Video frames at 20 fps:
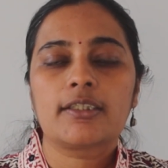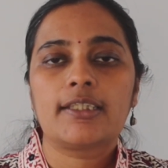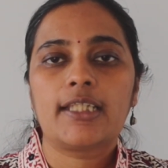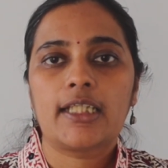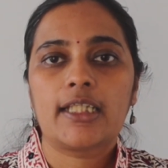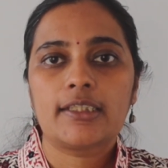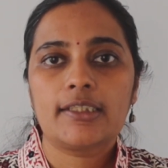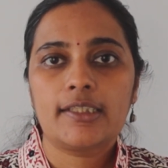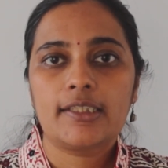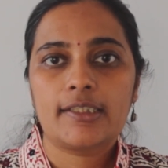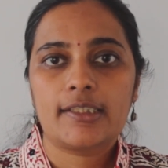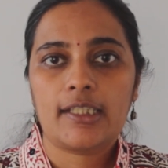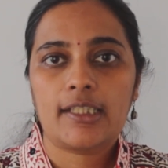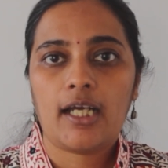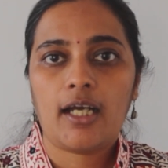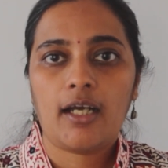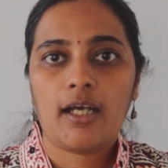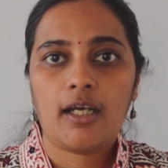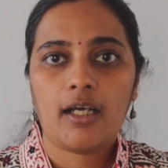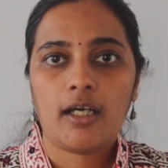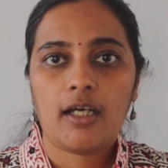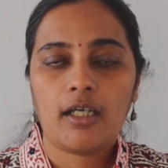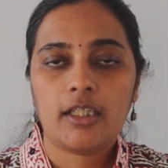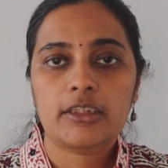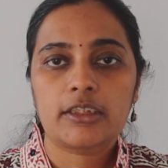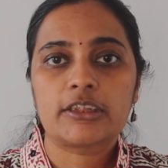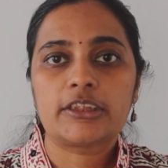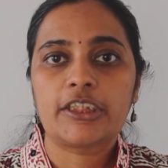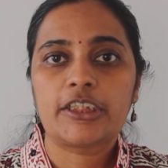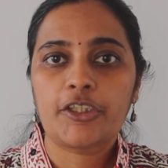
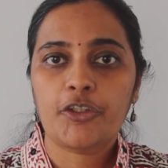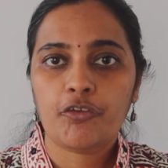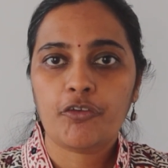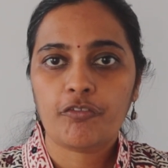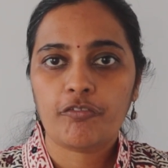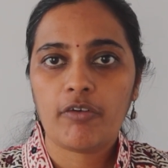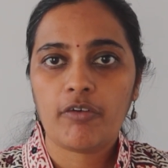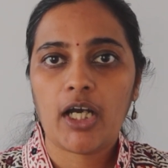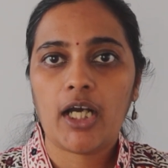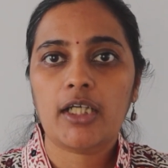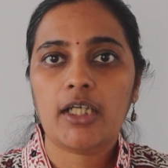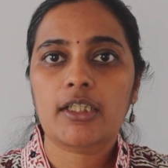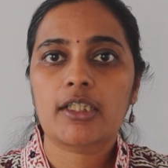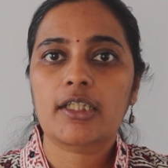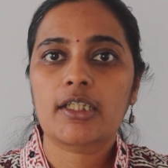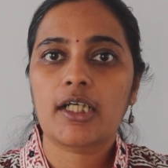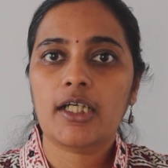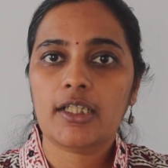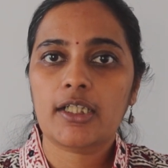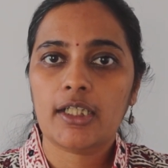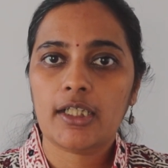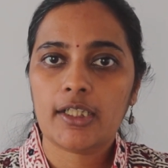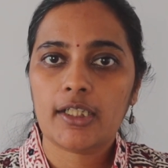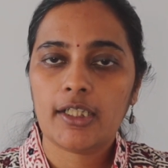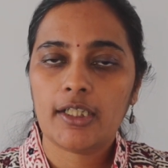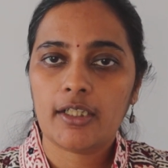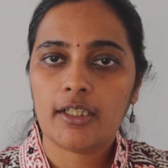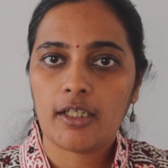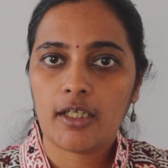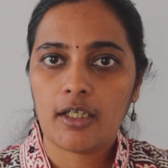dantyaha
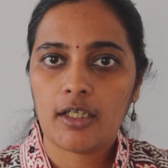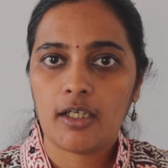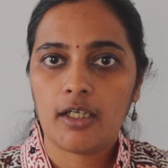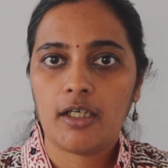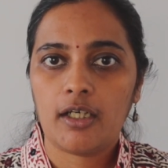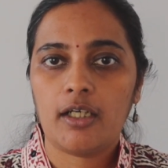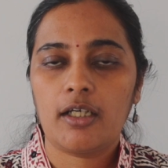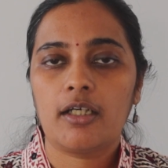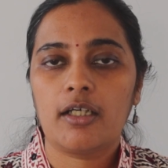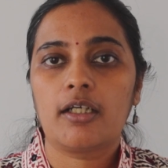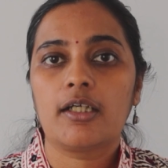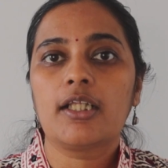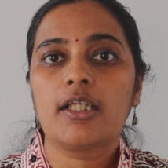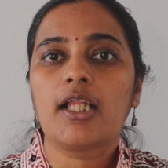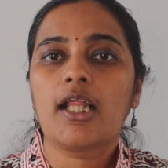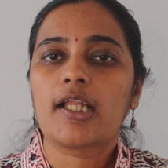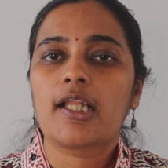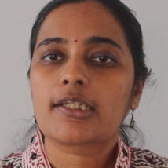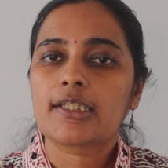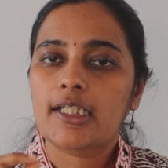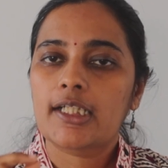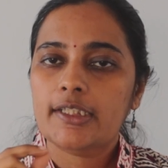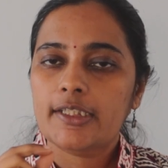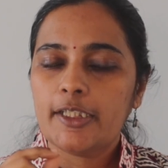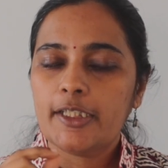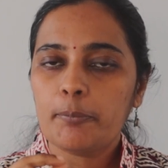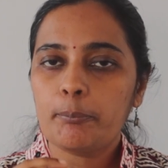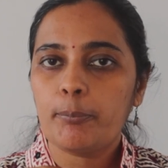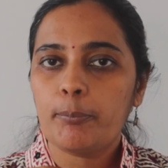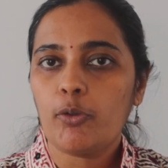jihvagrakaranaha. The
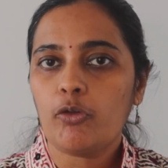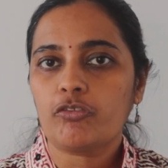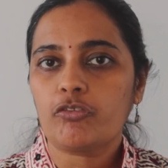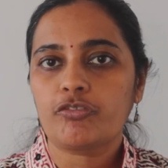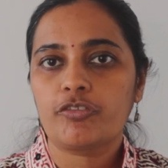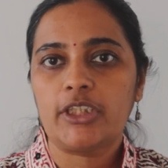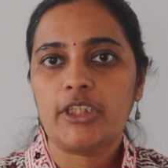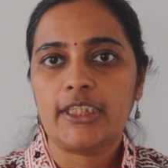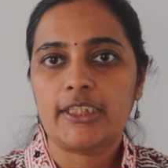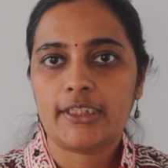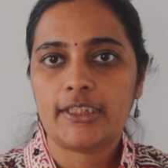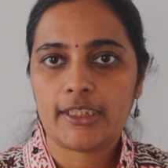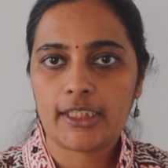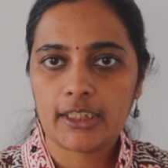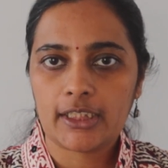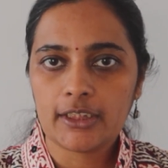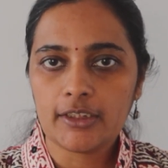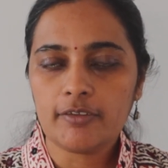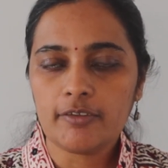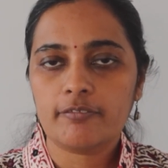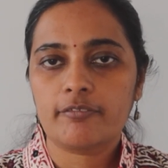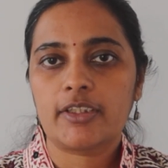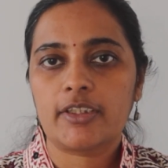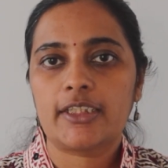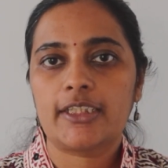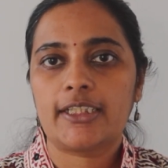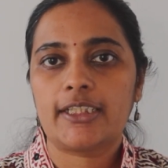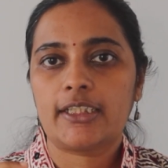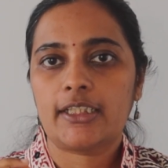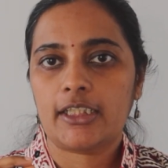tip of the tongue,
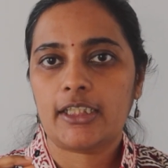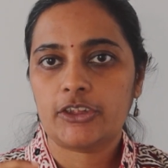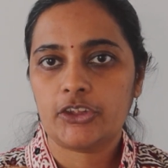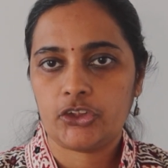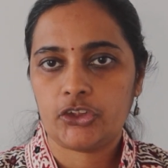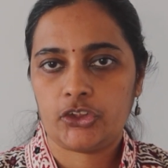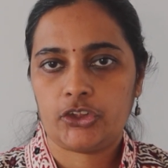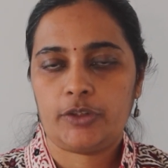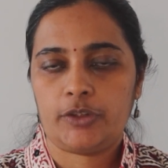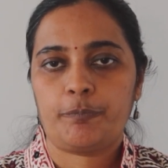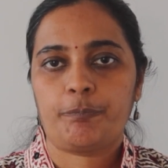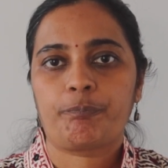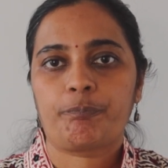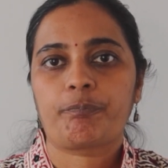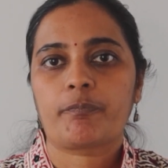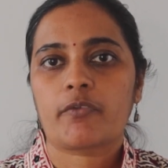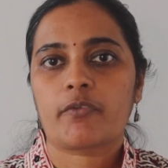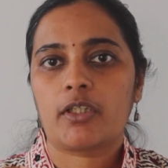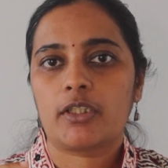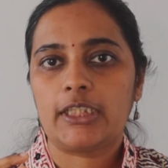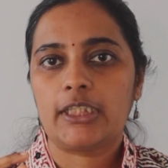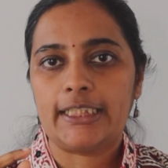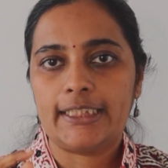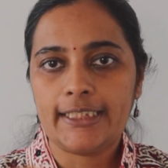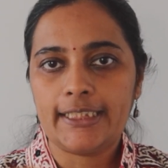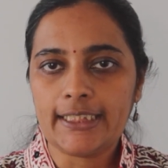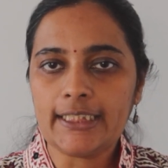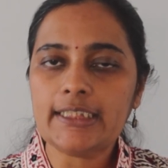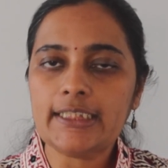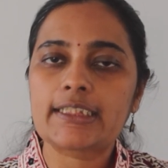when they touch the
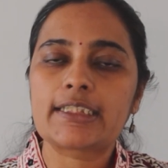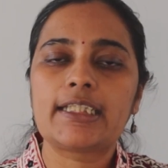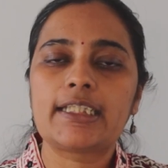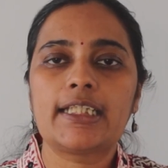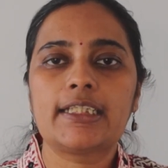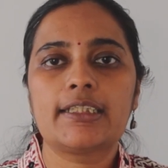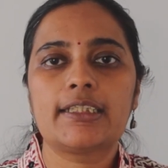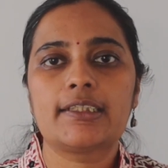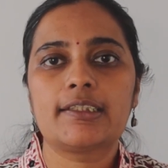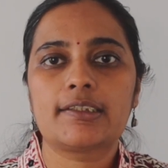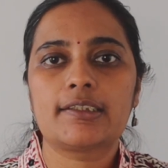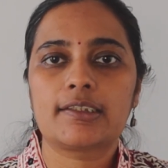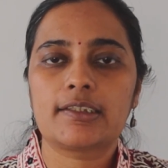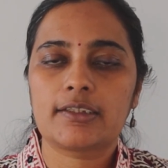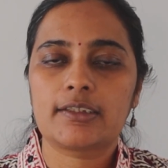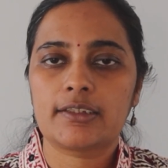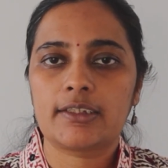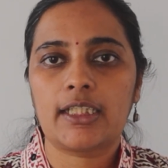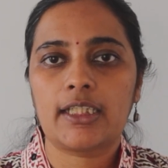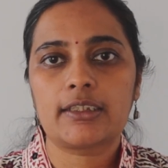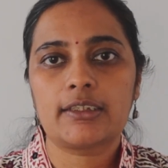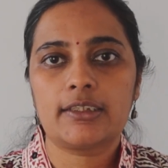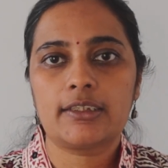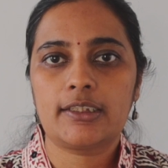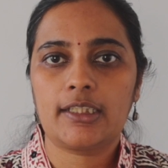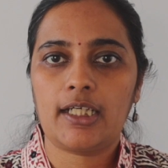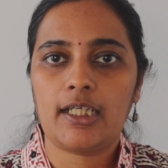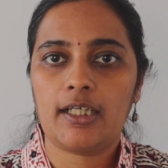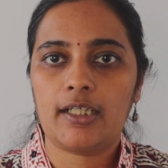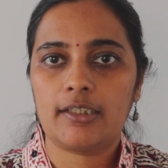teeth, then the
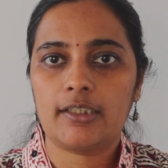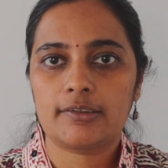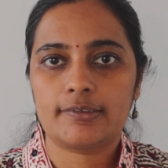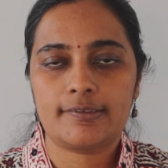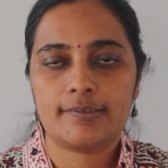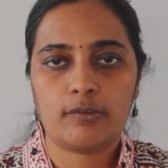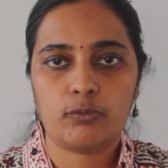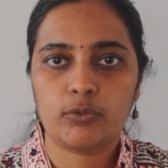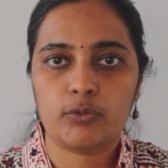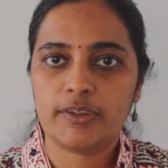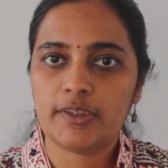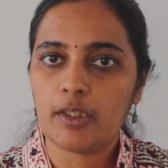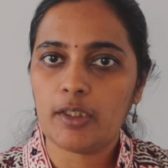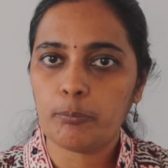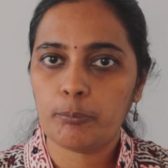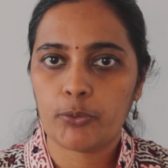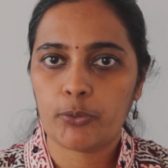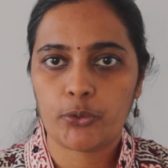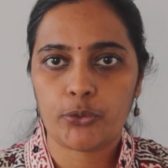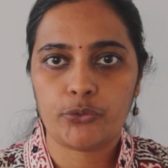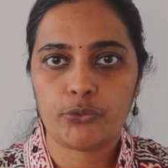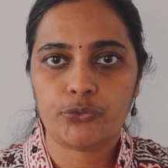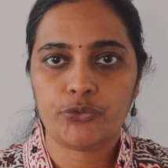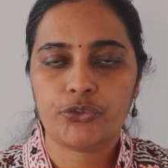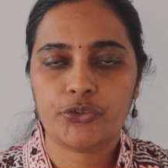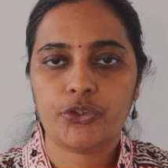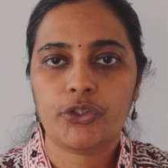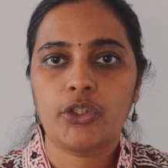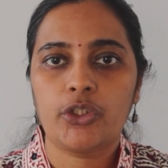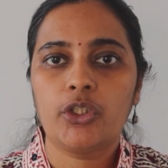dantyaha sounds are
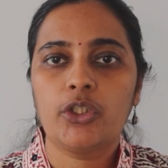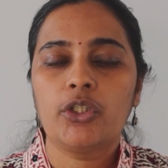produced.